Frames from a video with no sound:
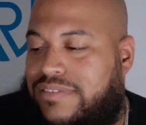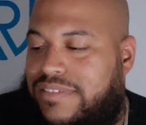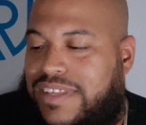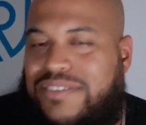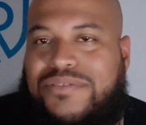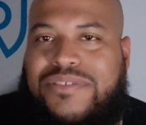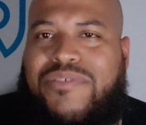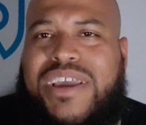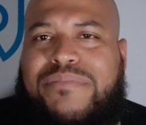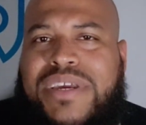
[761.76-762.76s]
That dude's
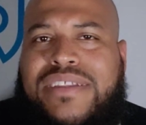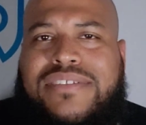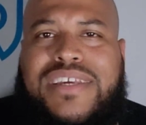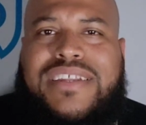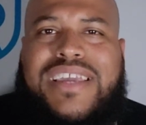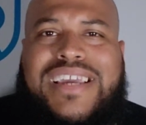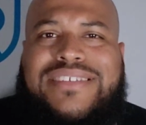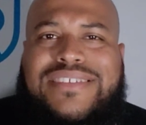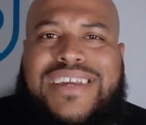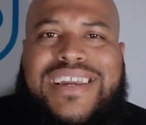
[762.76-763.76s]
great, man. The
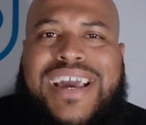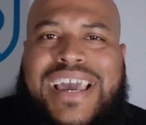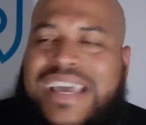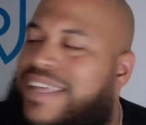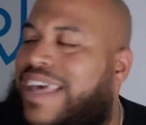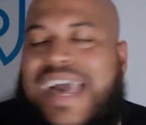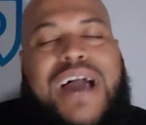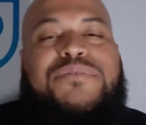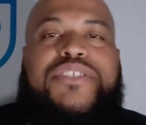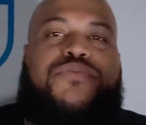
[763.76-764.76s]
dedication, that guy.
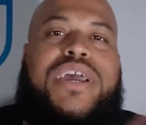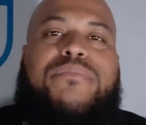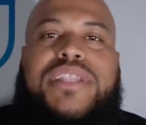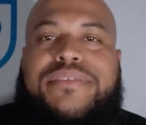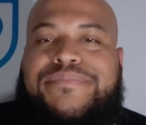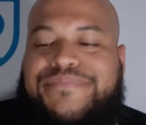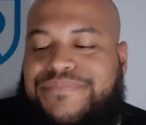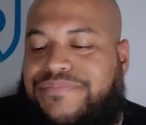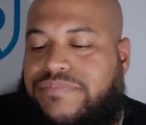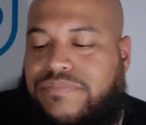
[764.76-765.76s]
I'm just rambling.
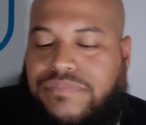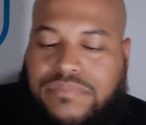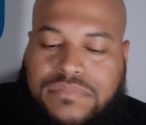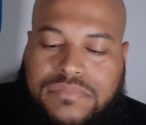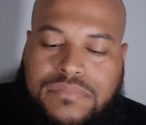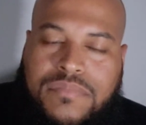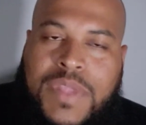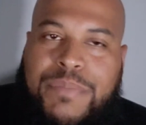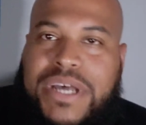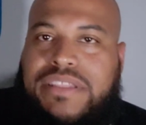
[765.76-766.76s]

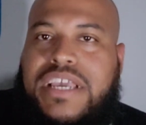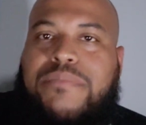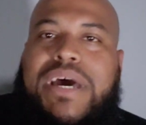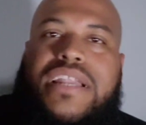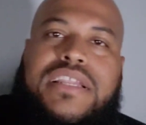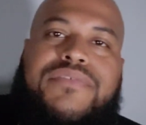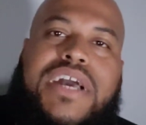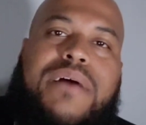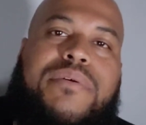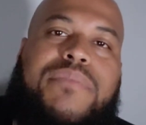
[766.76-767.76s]
But think about it. Leave a
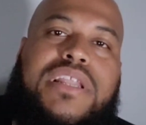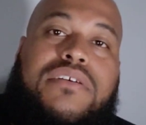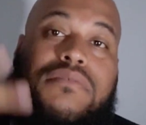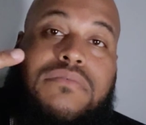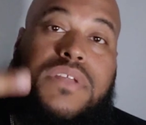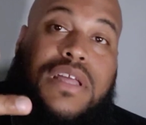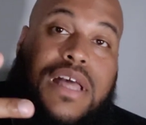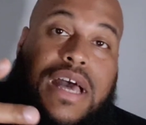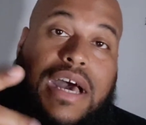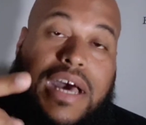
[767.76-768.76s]
comment below.
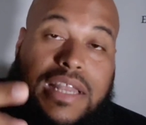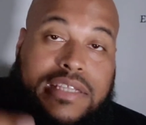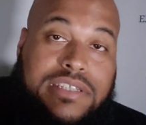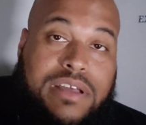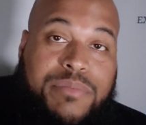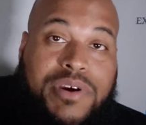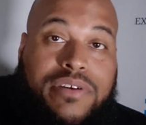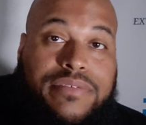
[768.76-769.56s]
I'll holler at y'all tomorrow.